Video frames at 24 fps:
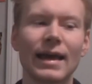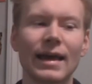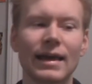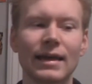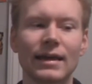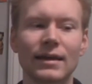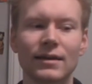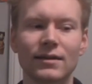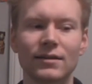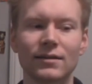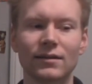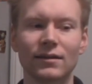
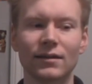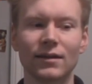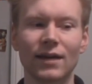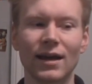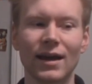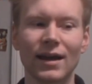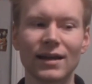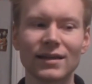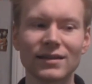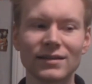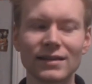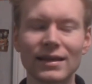And
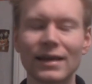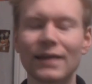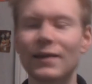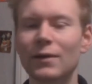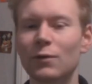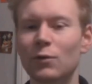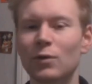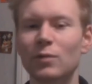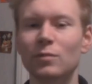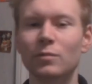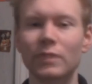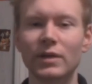I can see how
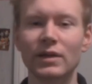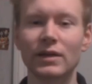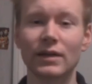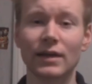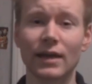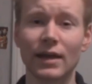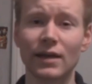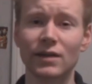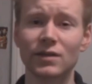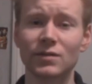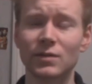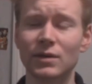that wouldn't be the
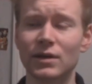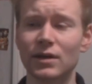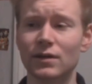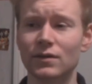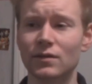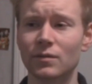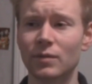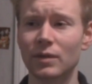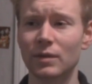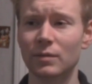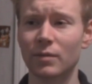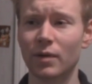case,
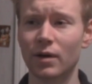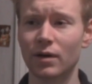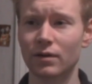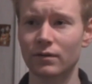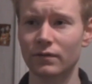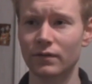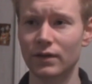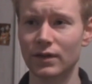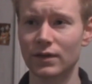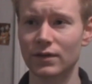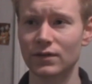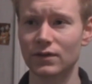because a big
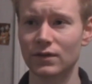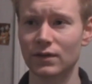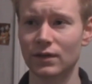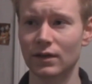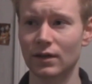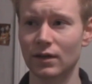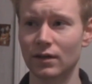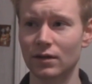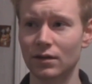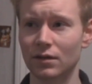part of this